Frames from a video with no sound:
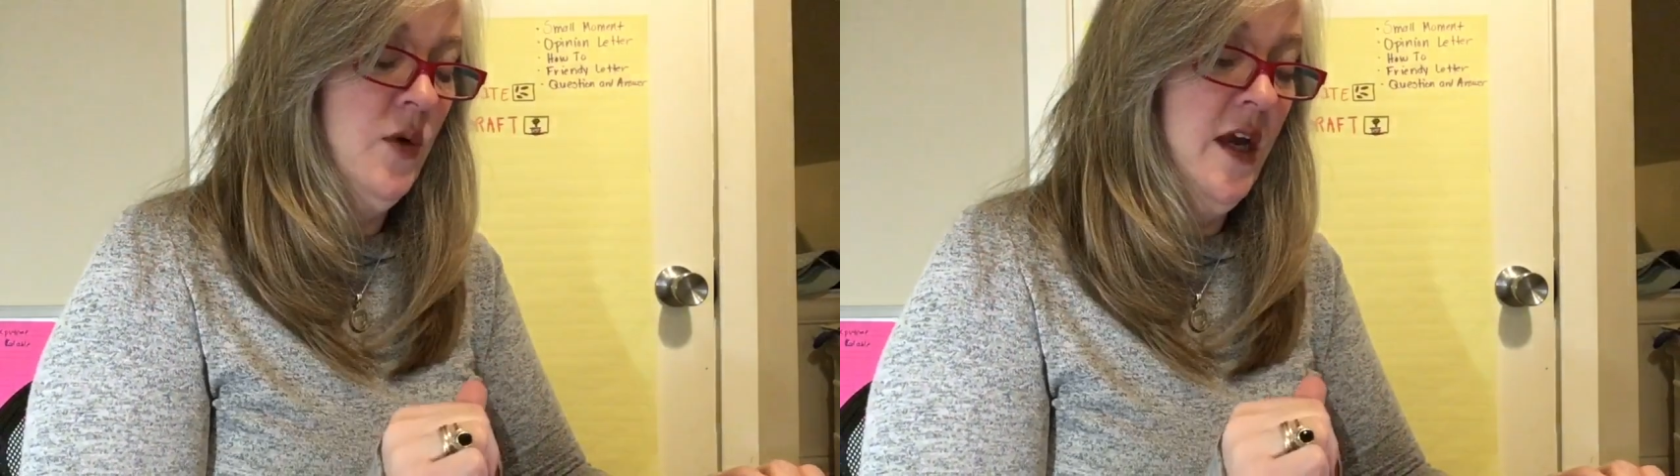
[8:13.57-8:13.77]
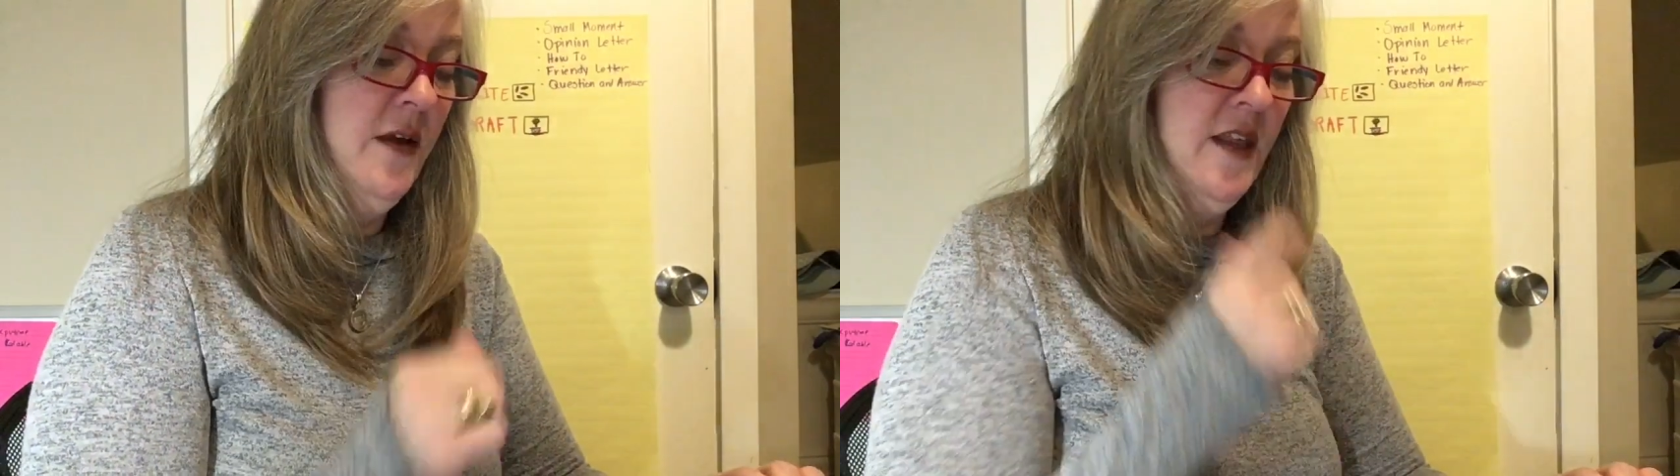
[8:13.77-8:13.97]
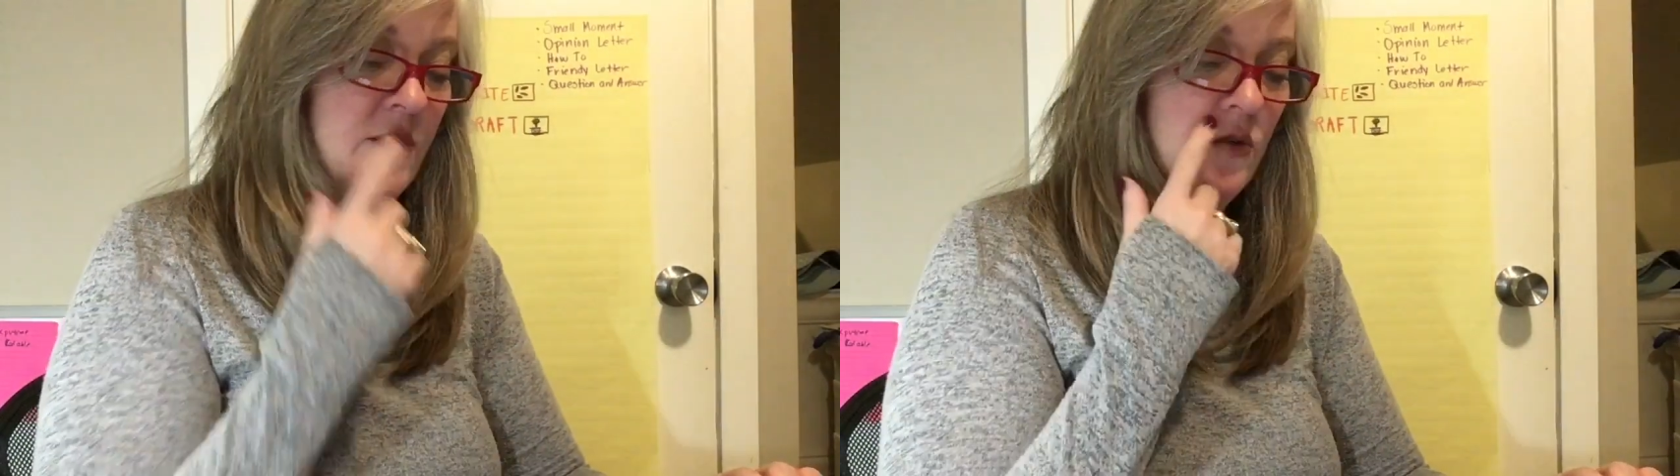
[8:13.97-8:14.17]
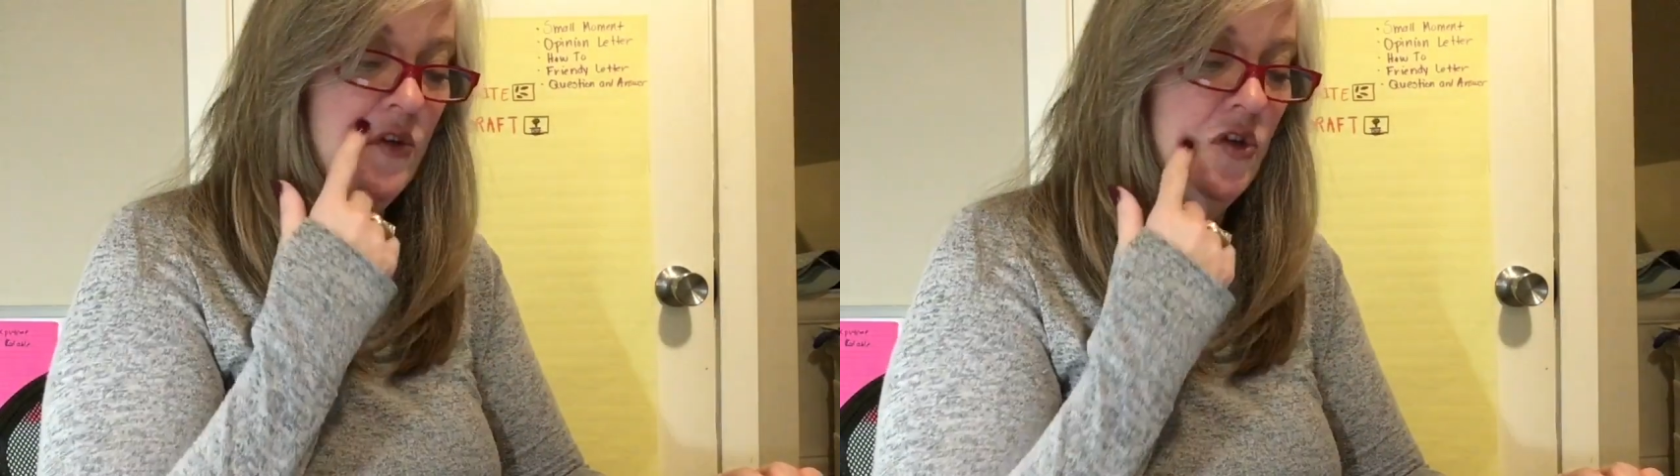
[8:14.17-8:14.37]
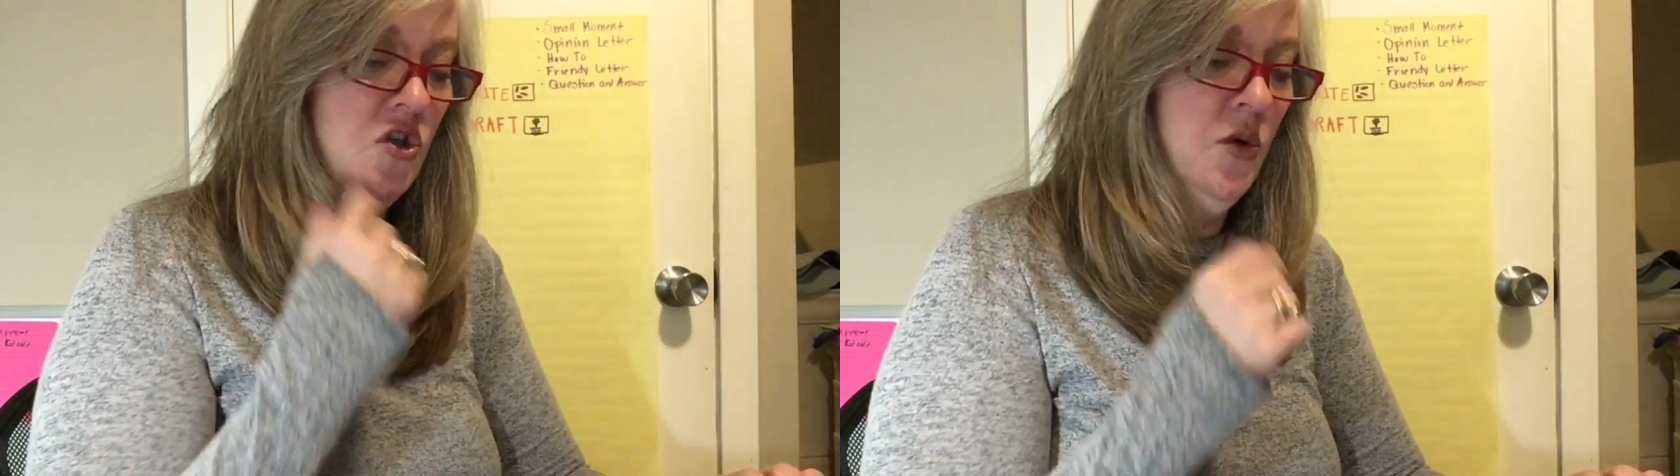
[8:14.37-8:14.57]
right? That's what they're
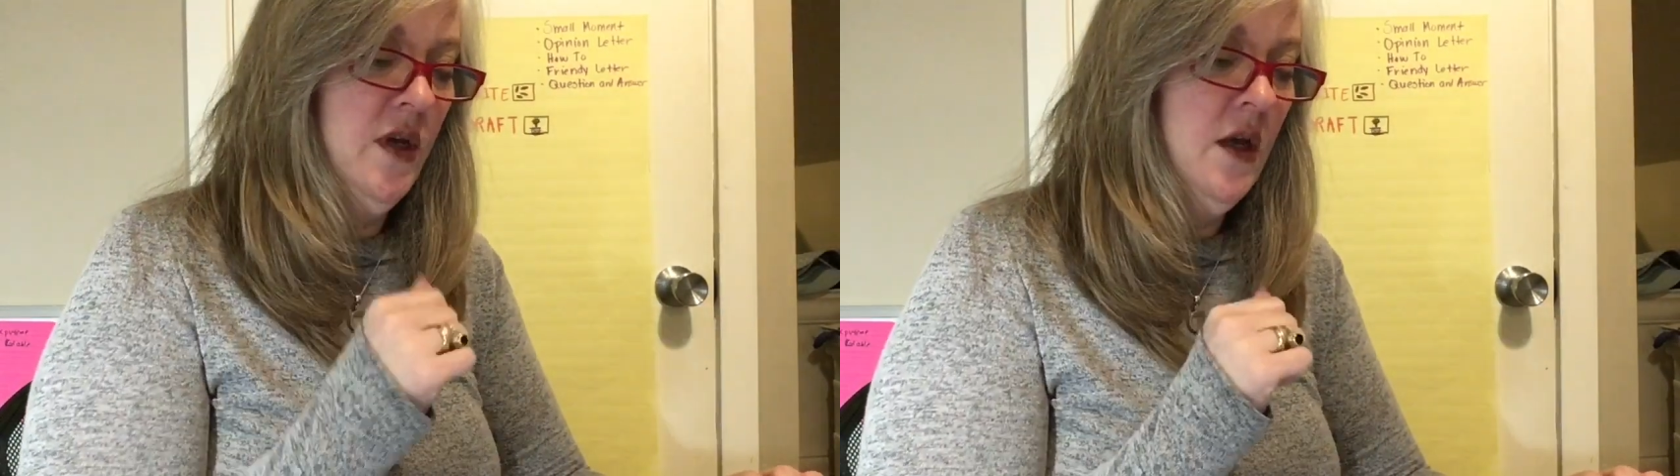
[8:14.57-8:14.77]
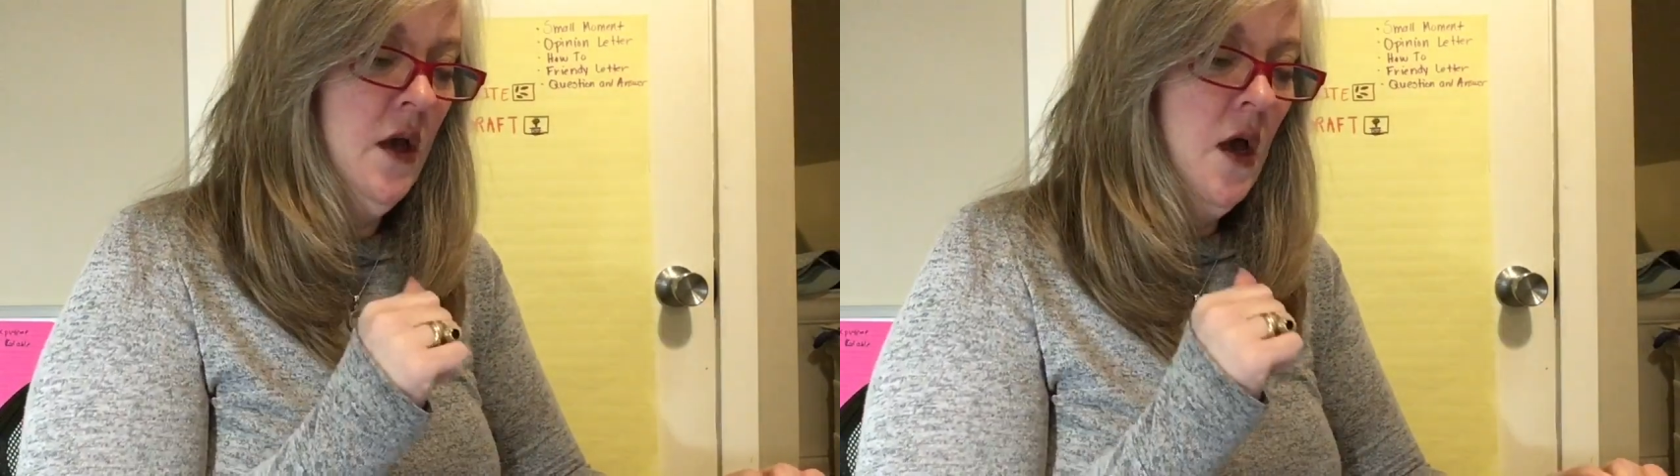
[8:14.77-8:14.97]
showing.